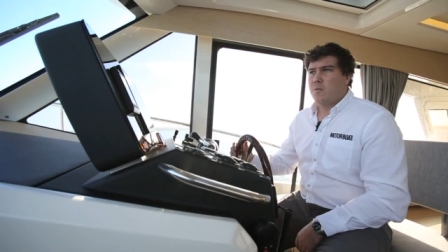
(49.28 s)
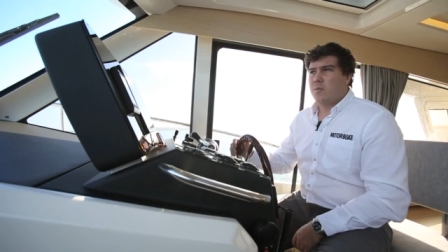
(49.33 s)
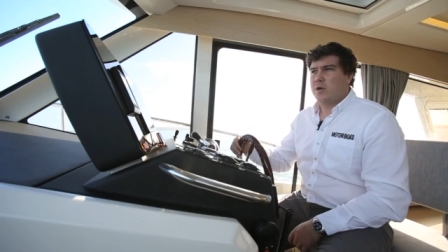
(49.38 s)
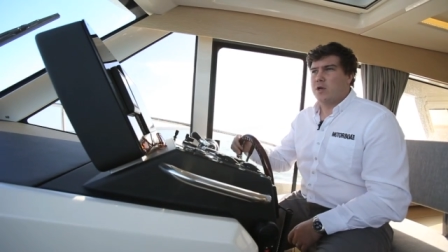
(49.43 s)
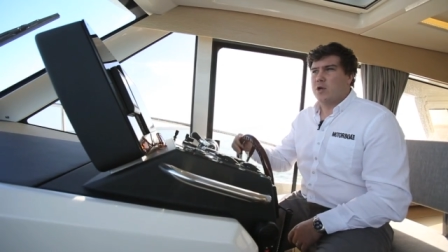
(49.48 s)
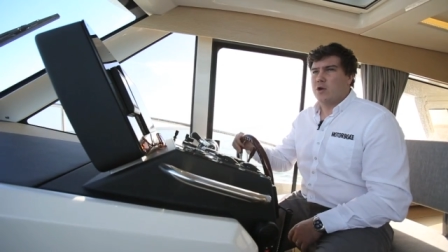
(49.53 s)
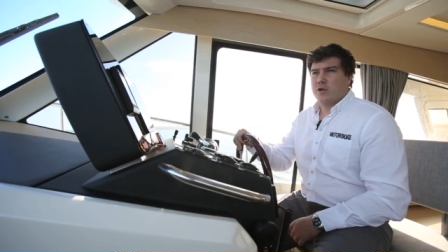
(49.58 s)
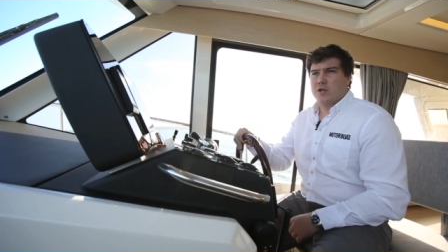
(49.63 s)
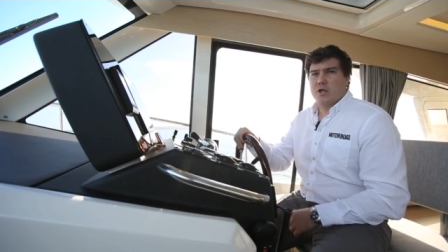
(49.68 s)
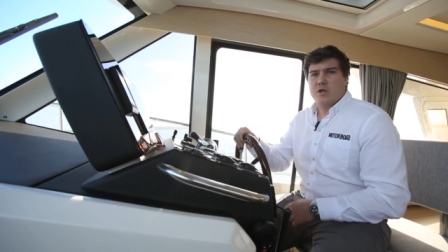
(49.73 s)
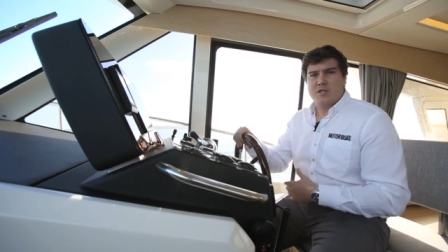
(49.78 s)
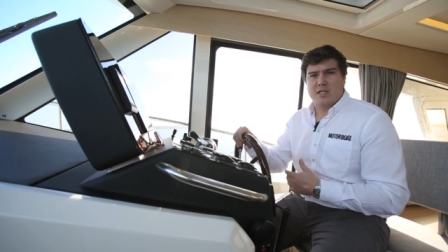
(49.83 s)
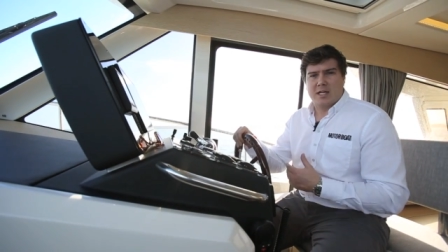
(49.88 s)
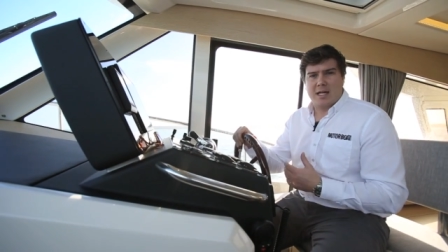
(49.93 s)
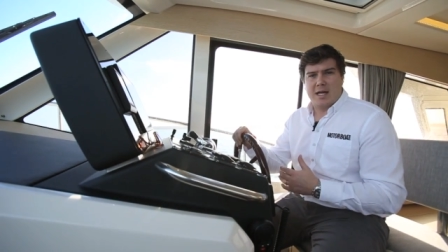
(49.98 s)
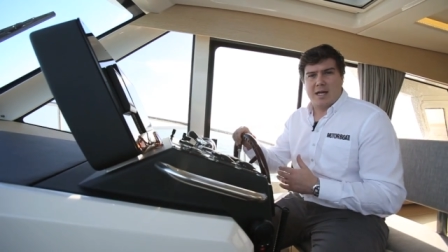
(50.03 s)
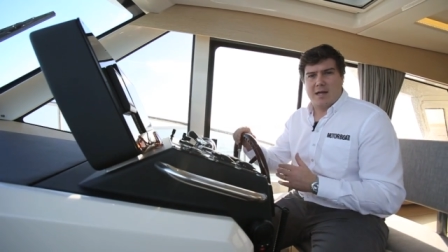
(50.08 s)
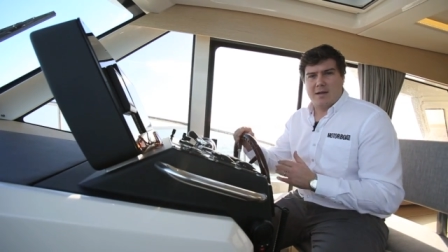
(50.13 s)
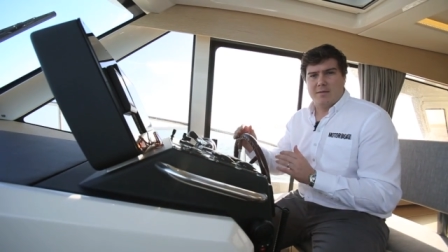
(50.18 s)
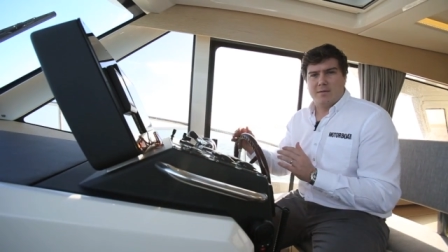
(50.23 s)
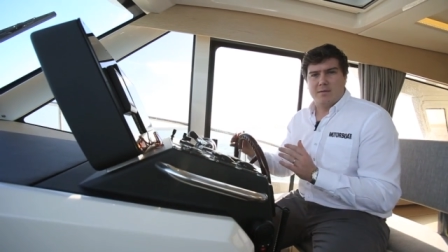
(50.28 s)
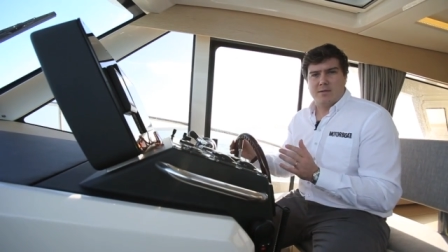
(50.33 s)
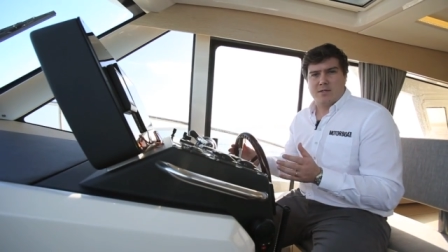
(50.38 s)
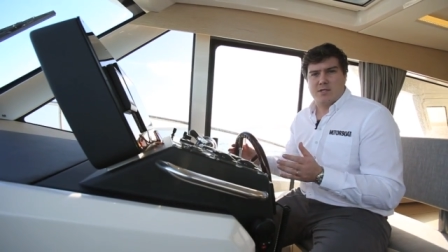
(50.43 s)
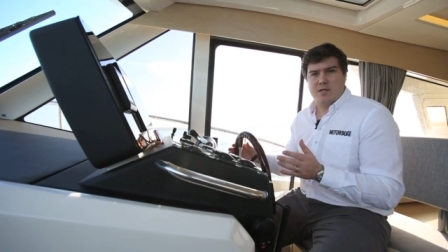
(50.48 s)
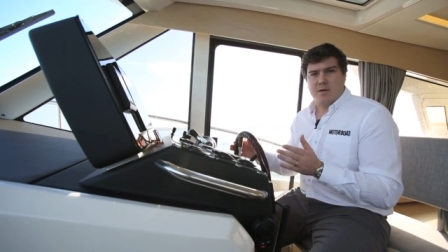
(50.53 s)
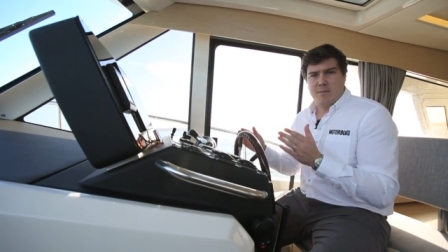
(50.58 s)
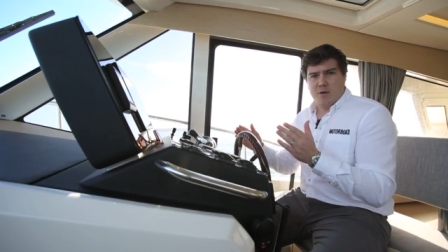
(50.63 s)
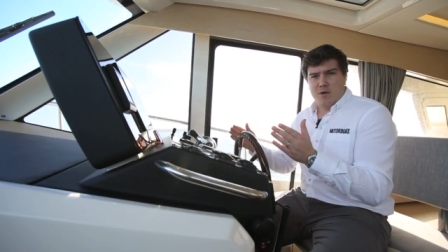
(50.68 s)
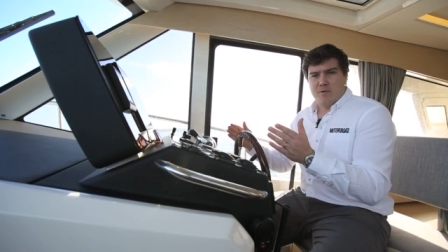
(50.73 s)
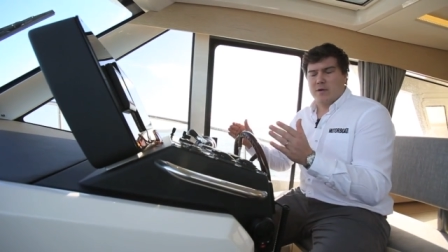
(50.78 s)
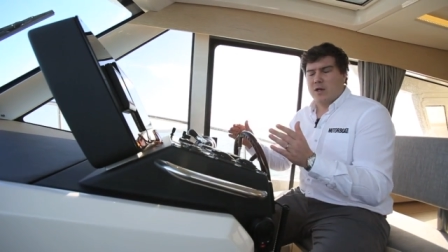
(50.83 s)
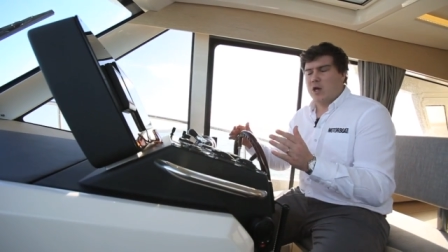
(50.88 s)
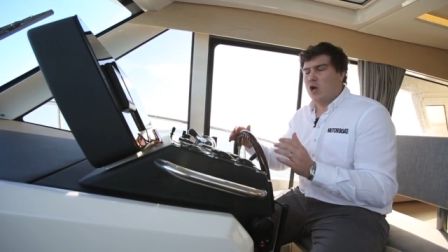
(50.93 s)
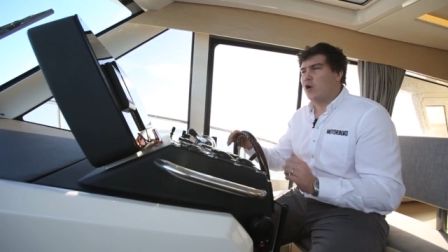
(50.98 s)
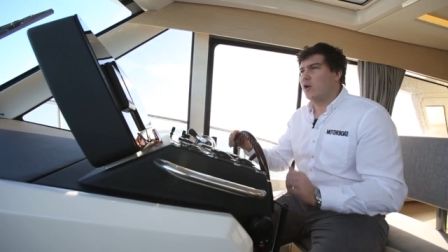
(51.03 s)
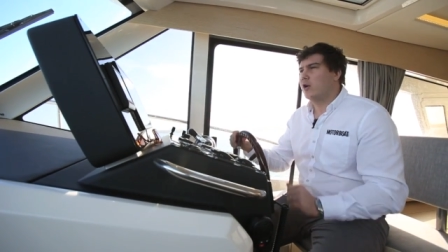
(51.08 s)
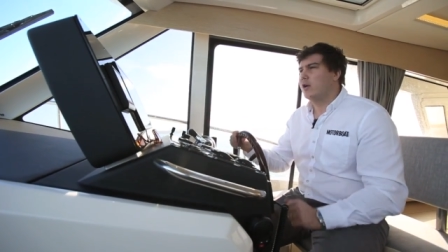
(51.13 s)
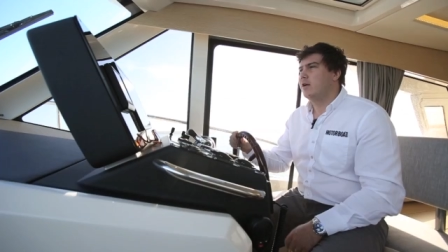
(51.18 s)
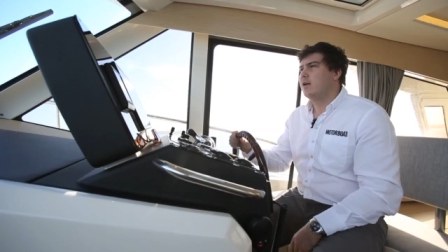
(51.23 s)
when you're not using it to move
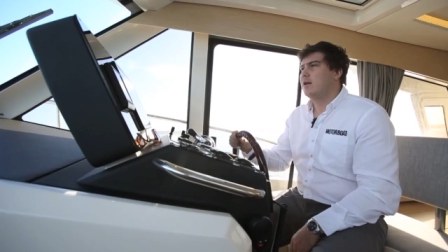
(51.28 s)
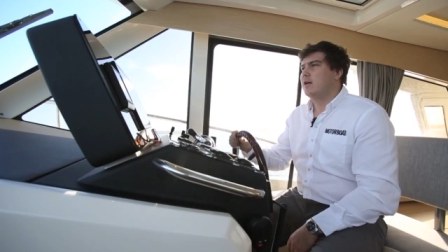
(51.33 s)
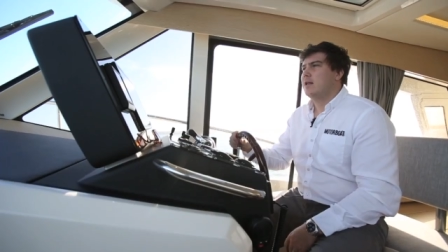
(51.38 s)
along.